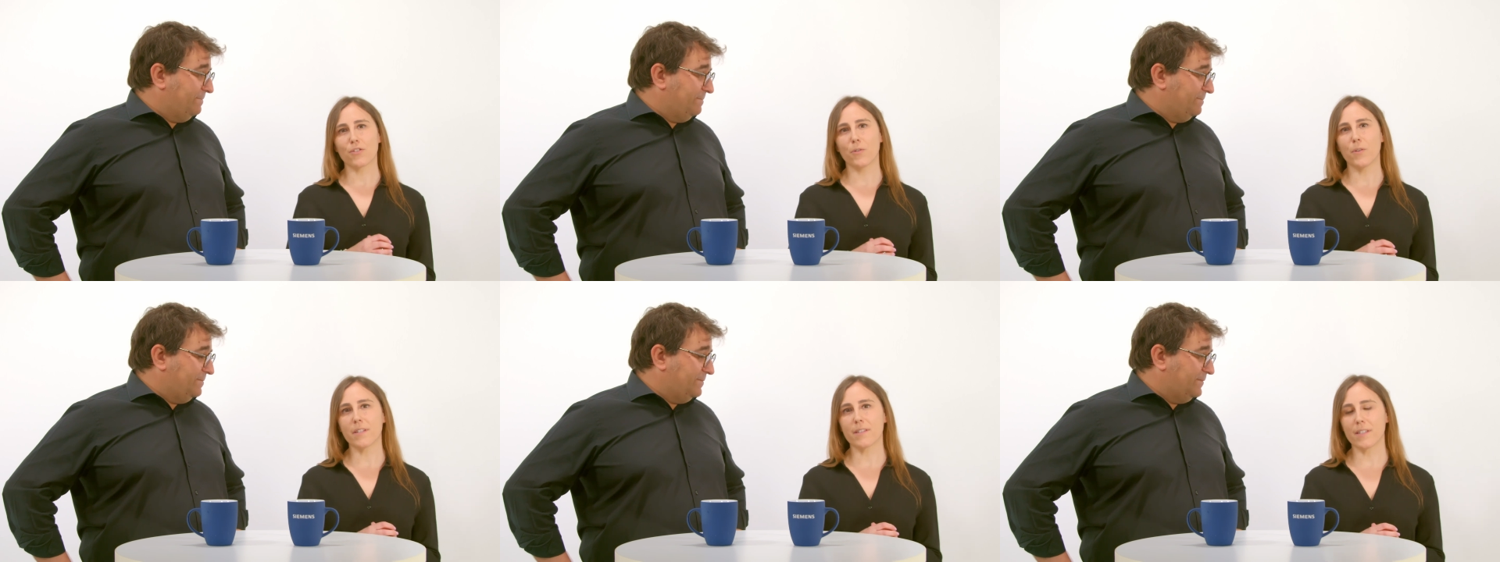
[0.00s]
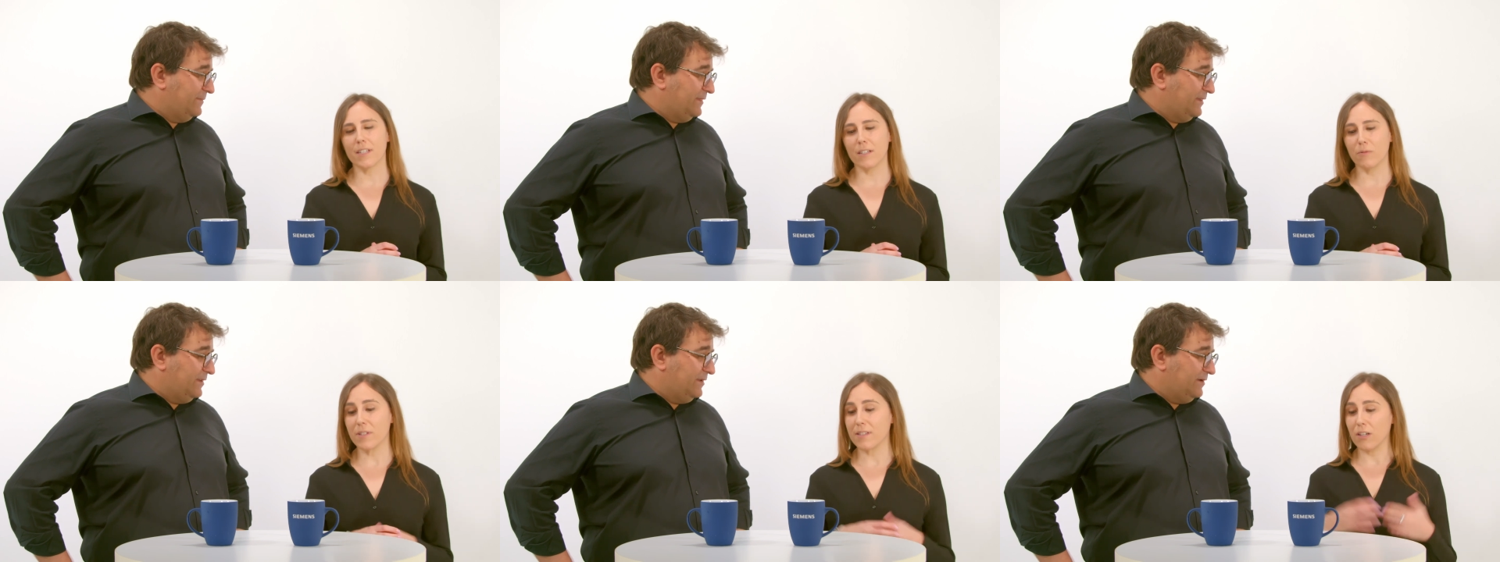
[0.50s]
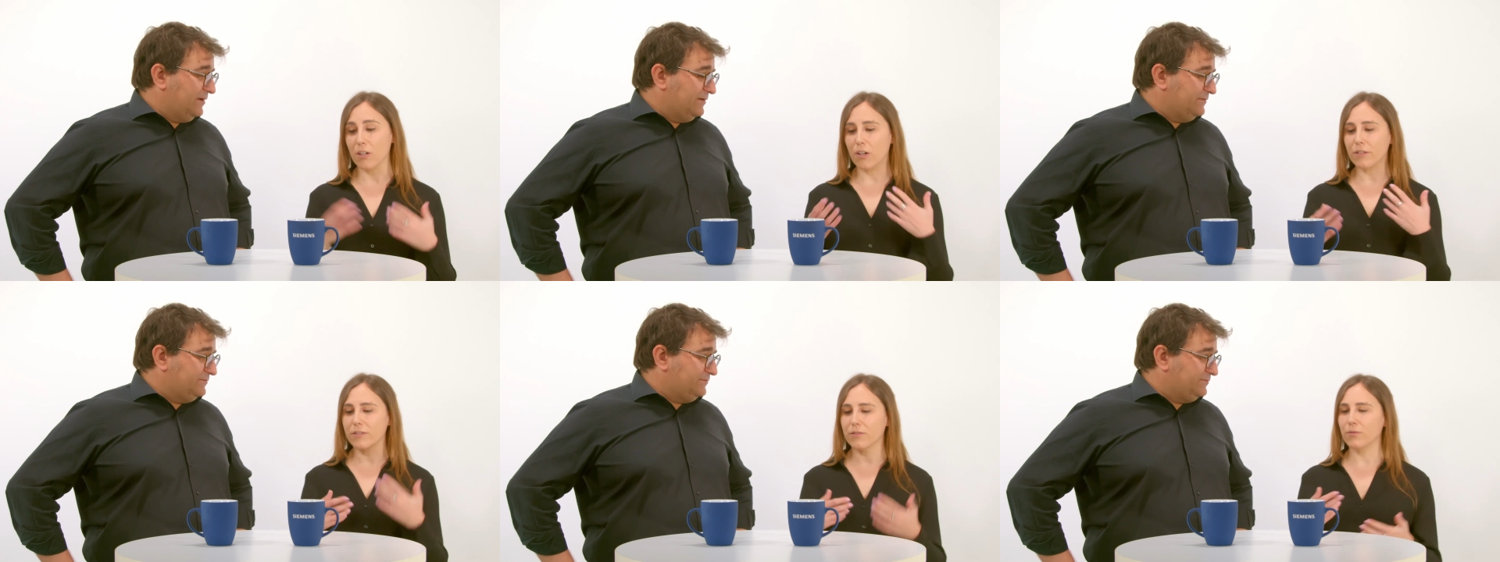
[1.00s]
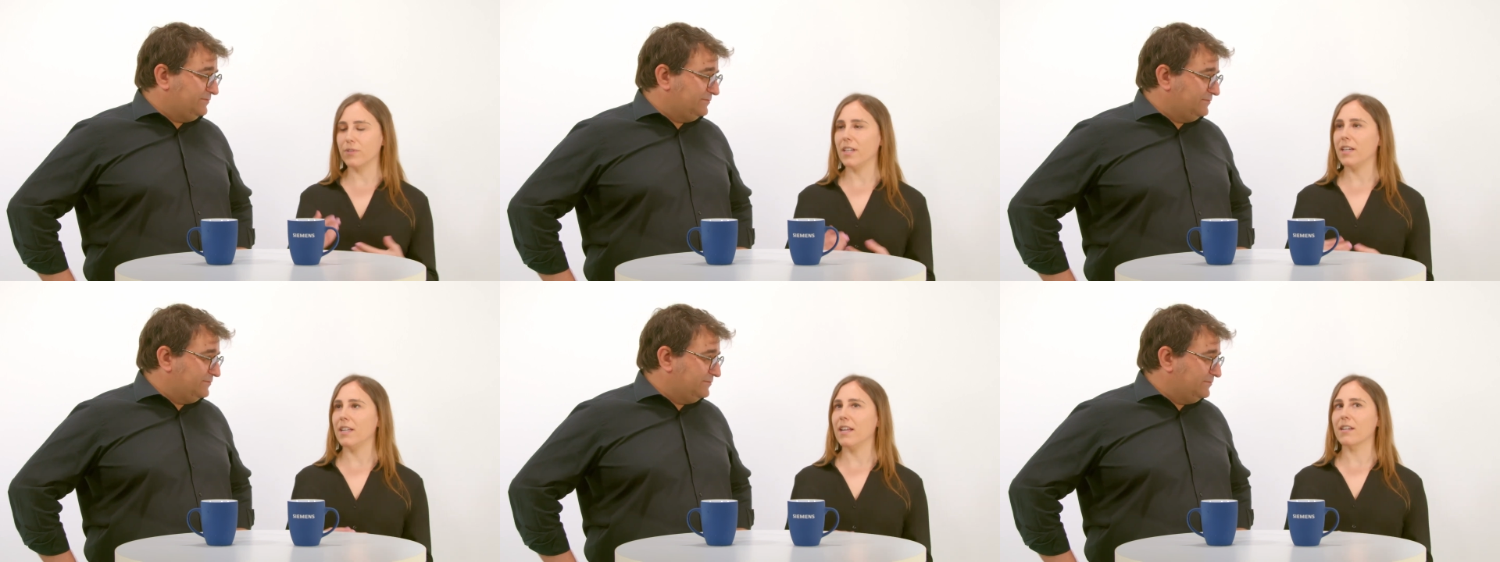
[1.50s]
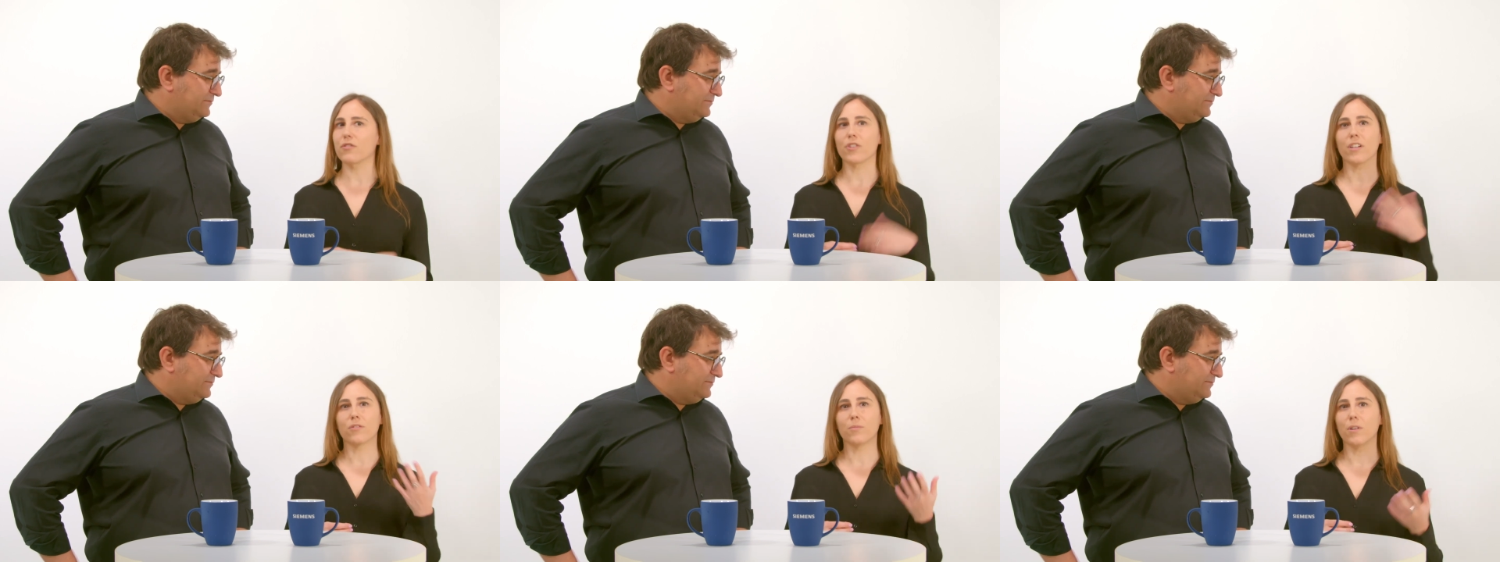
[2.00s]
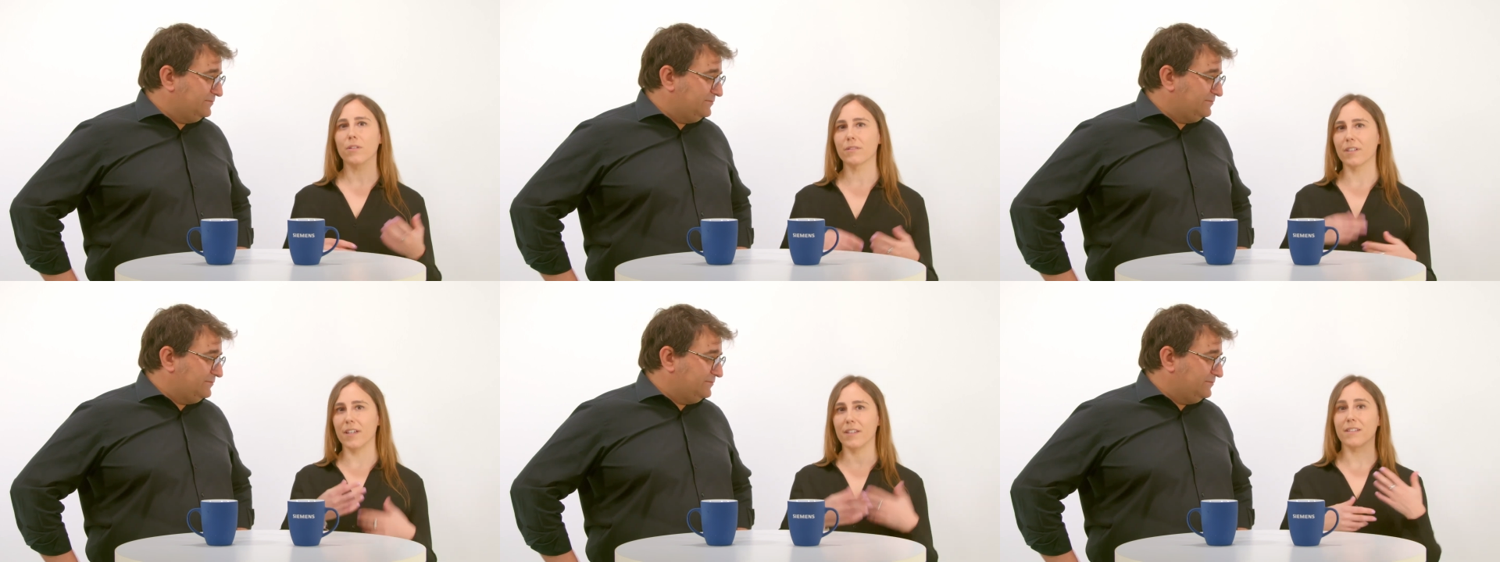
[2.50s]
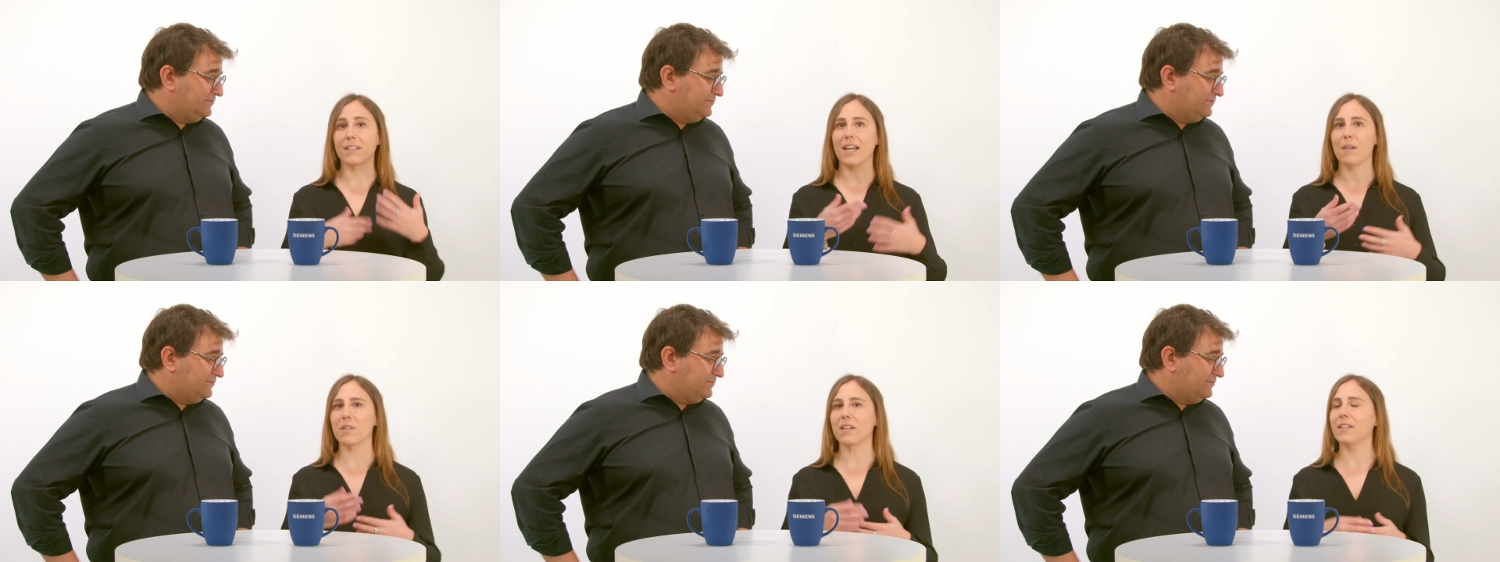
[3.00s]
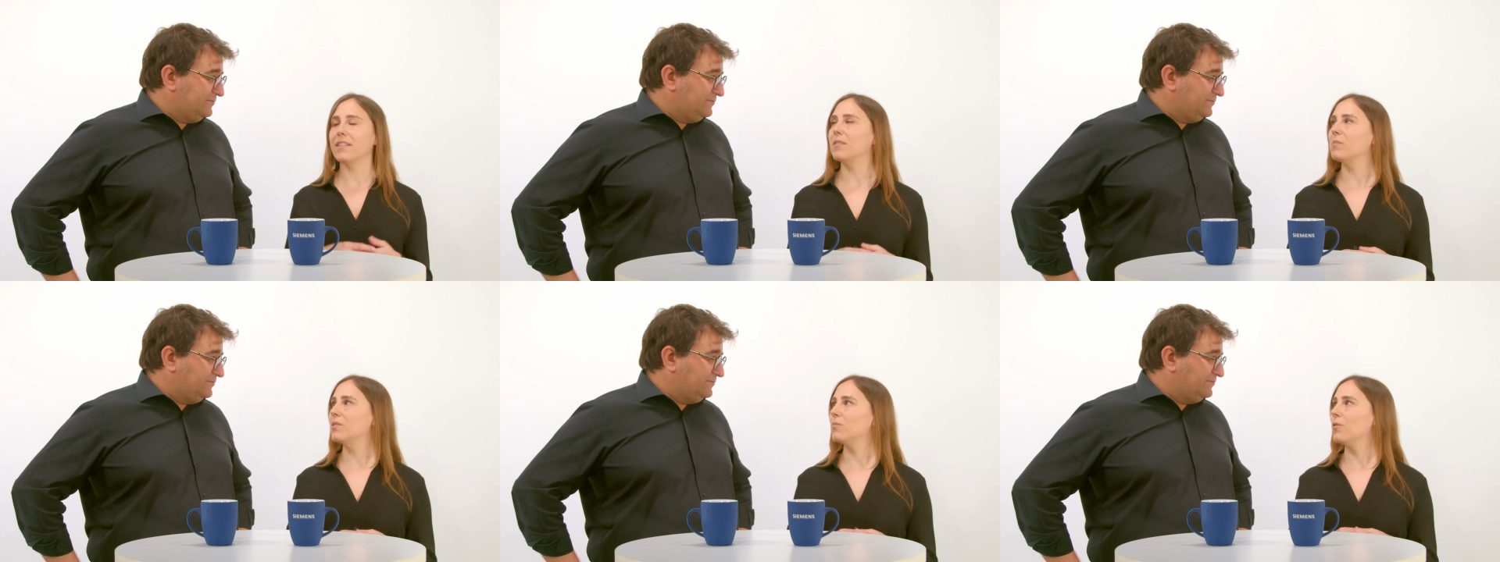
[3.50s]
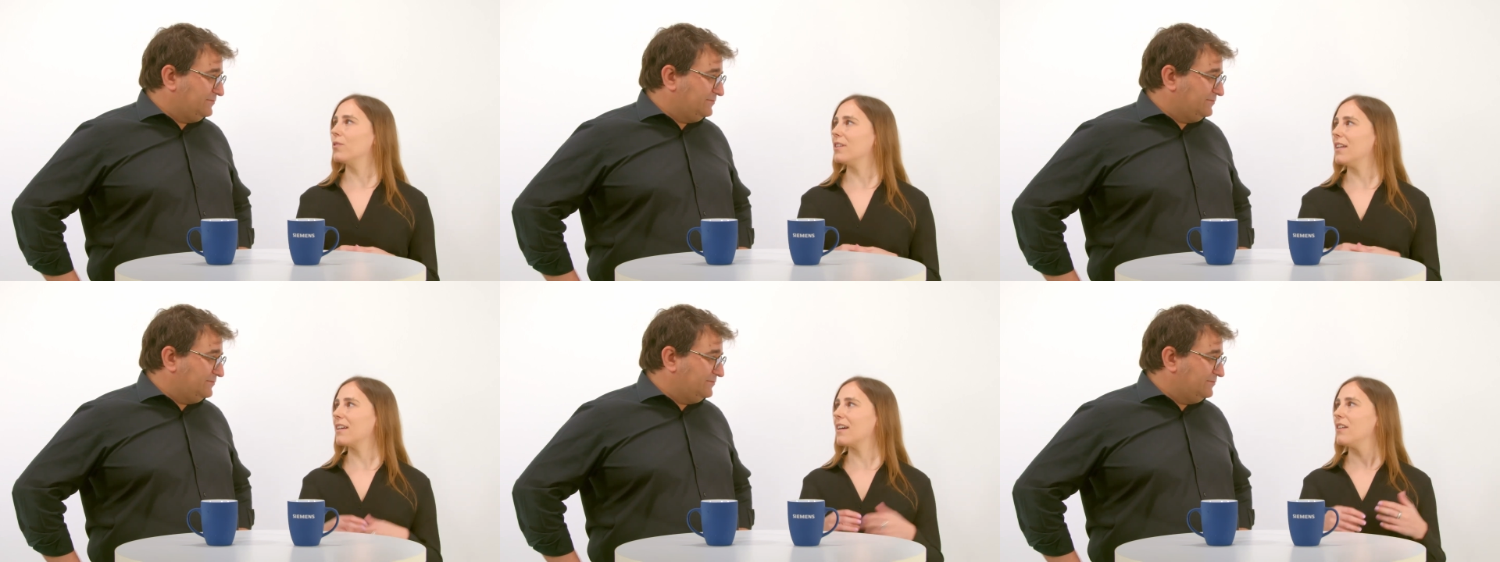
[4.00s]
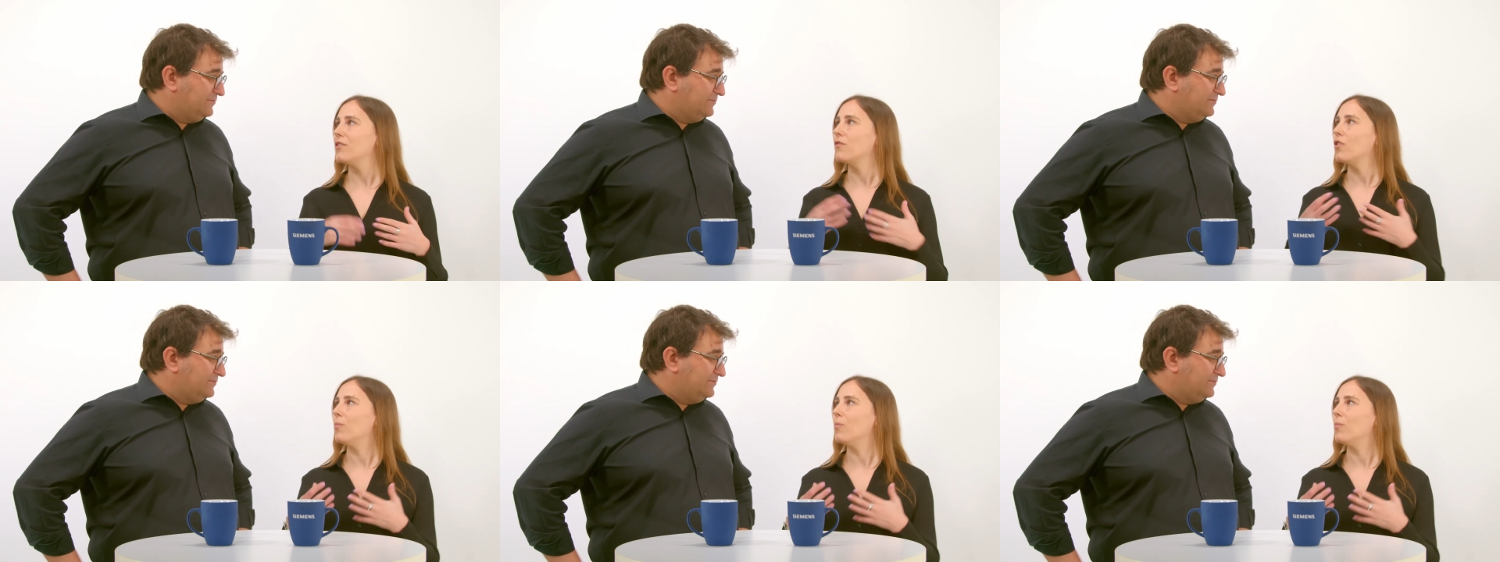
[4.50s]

Speaker 1: So we see we see a lot today like chatbot and coming a little bit more like kind of